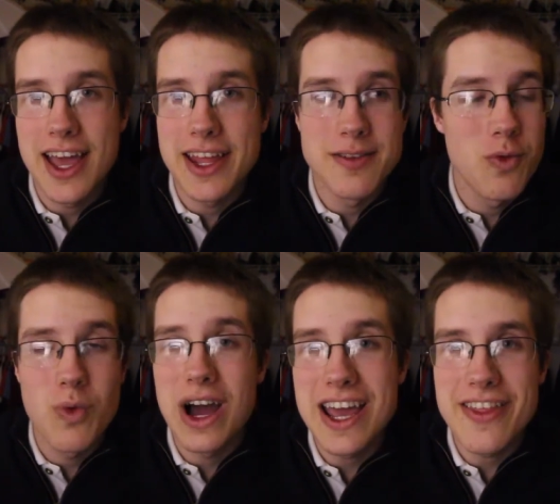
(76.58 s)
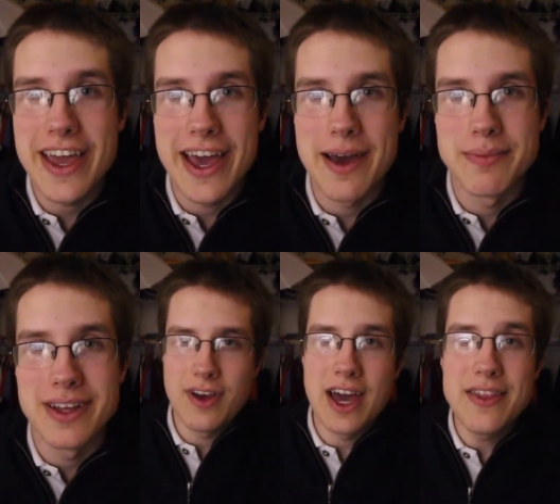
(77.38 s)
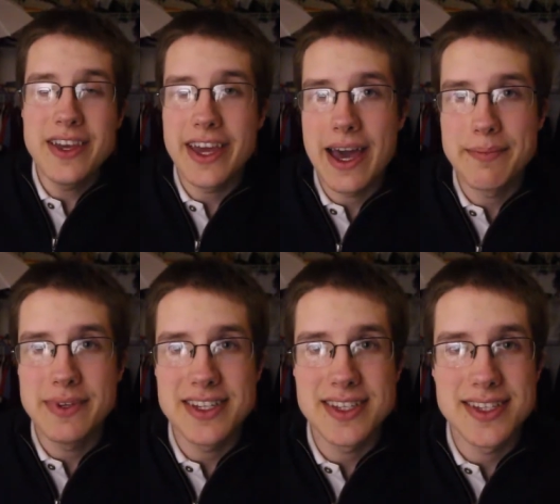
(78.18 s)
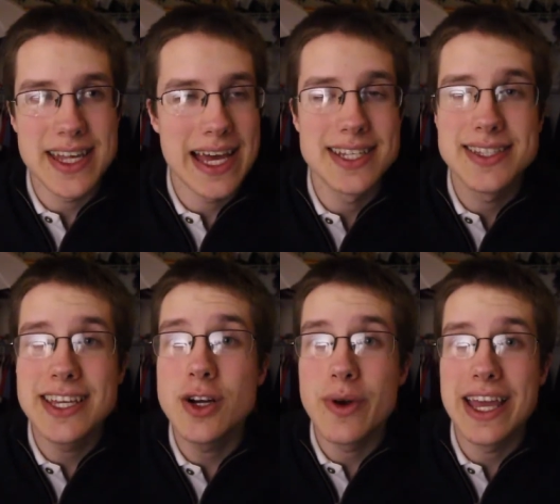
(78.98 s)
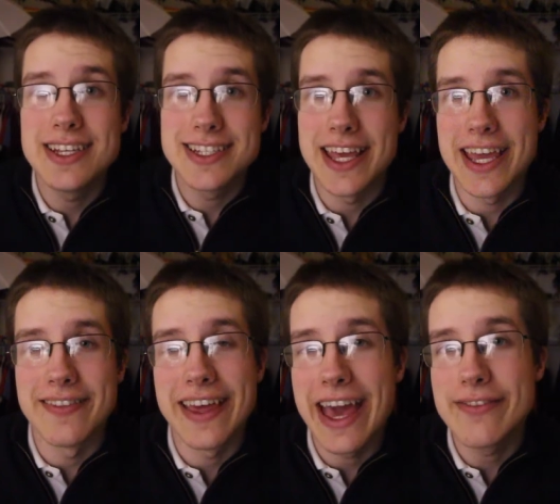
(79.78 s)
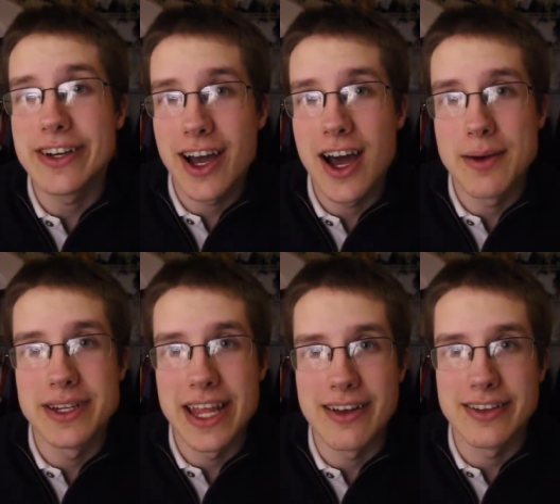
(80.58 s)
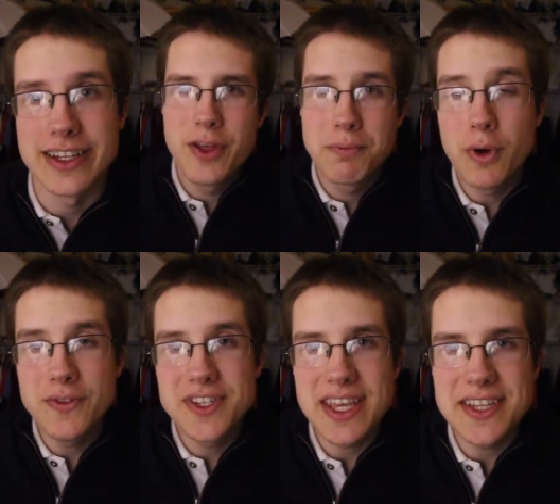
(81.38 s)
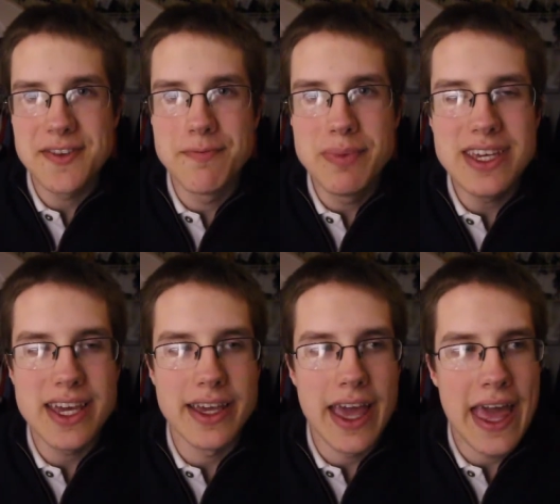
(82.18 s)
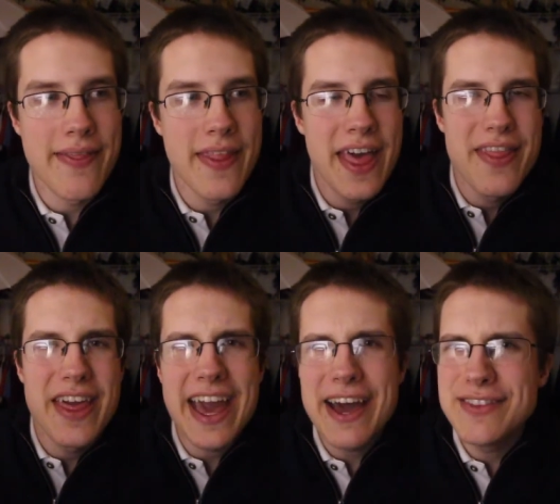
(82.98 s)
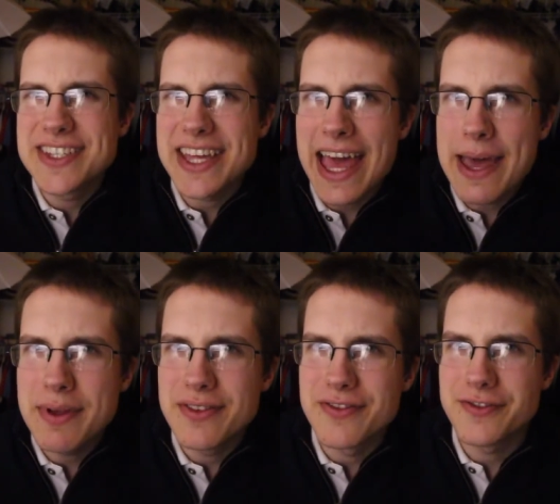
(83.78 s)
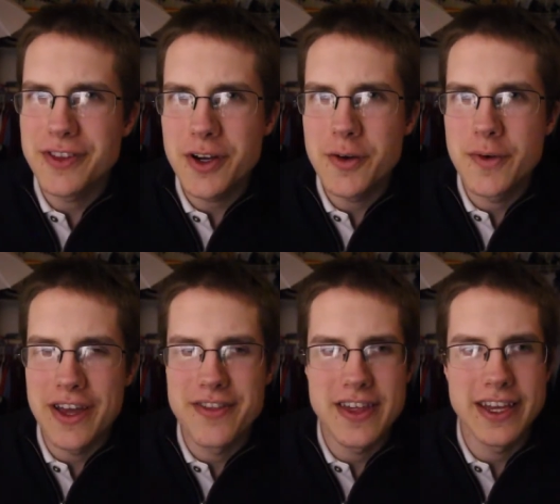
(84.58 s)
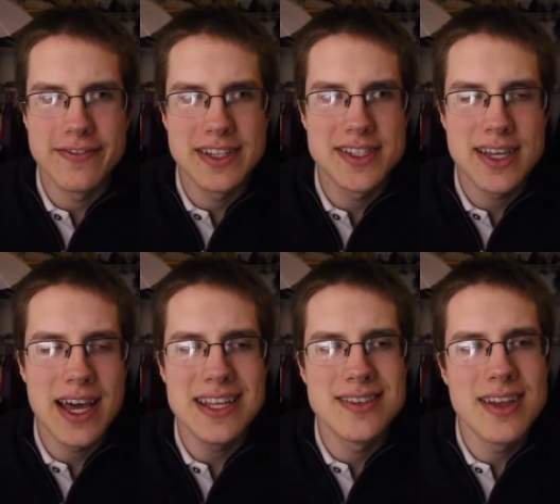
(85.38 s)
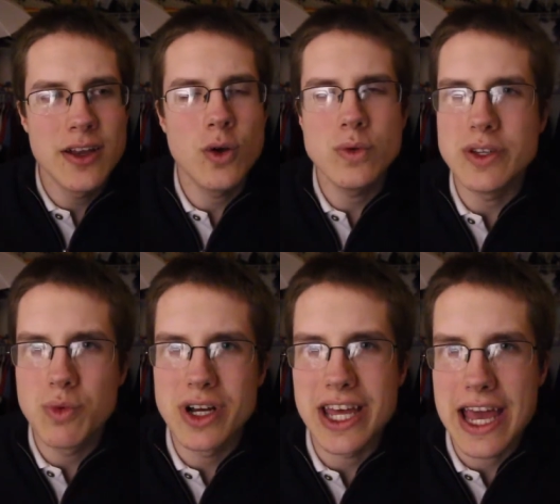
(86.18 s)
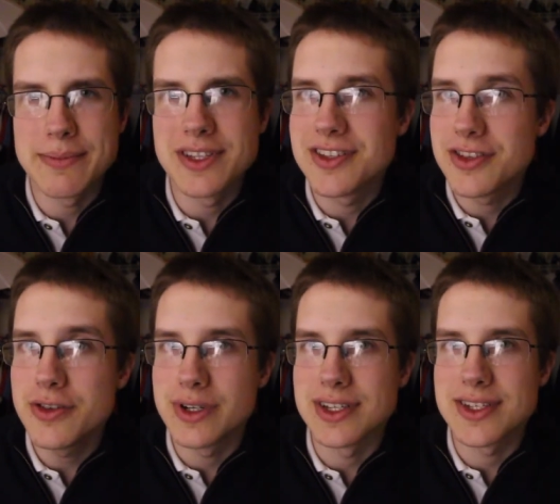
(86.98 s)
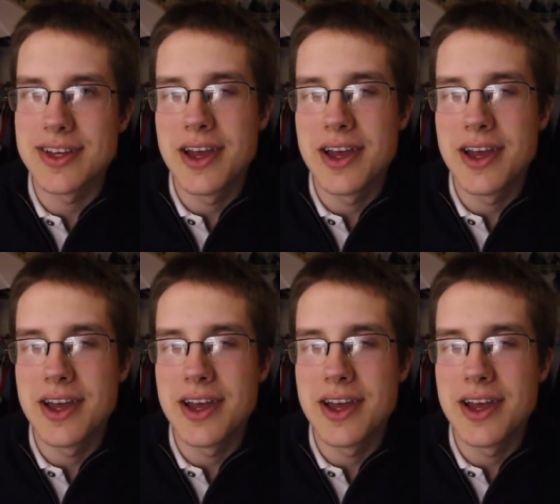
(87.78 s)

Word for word: and why they happen. I think happiness and sadness, they go hand in hand. They have a commonality. They're both states of being, and they have this ebb and flow, I think, that's tied to not only what happens to us,